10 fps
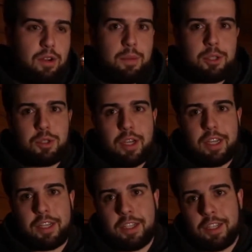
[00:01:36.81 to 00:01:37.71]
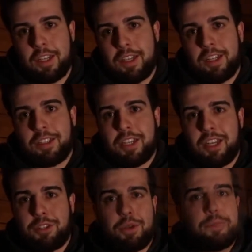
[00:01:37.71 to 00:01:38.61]
grab a drink, let's get
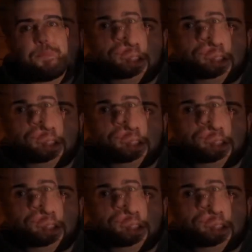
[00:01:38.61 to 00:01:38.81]
into it.